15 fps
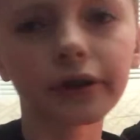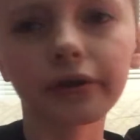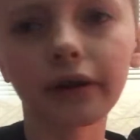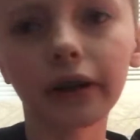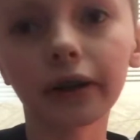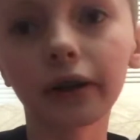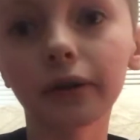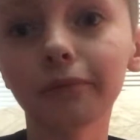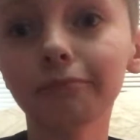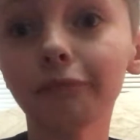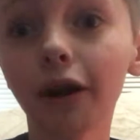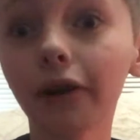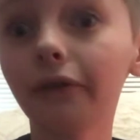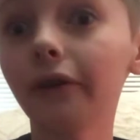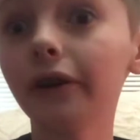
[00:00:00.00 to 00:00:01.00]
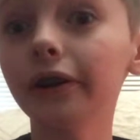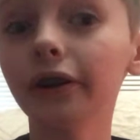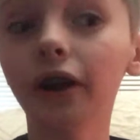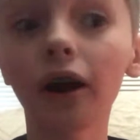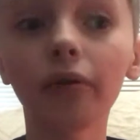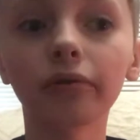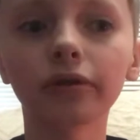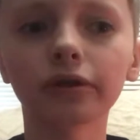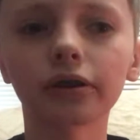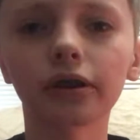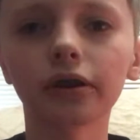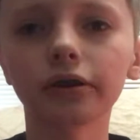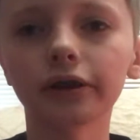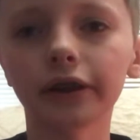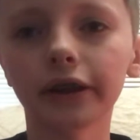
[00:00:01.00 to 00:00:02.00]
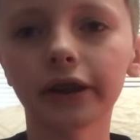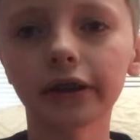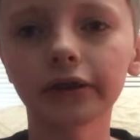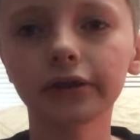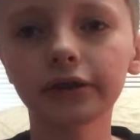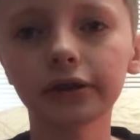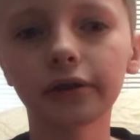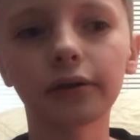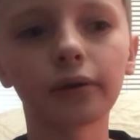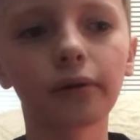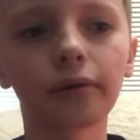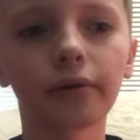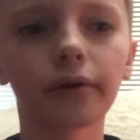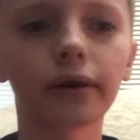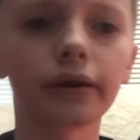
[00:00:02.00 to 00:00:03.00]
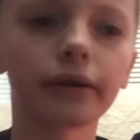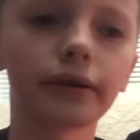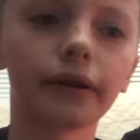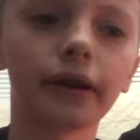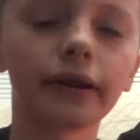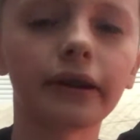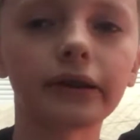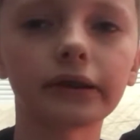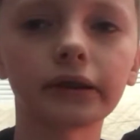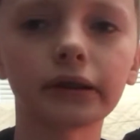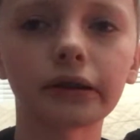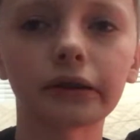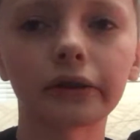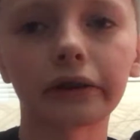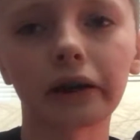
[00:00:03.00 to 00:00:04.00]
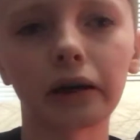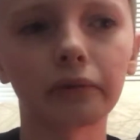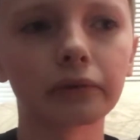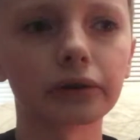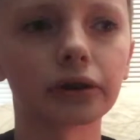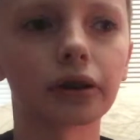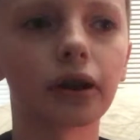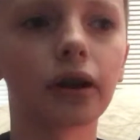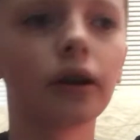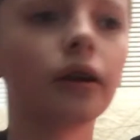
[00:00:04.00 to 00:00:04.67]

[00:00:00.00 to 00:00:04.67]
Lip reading: how to modify your Hot Wheels cars, I guess, or not necessarily a Hot Wheels car,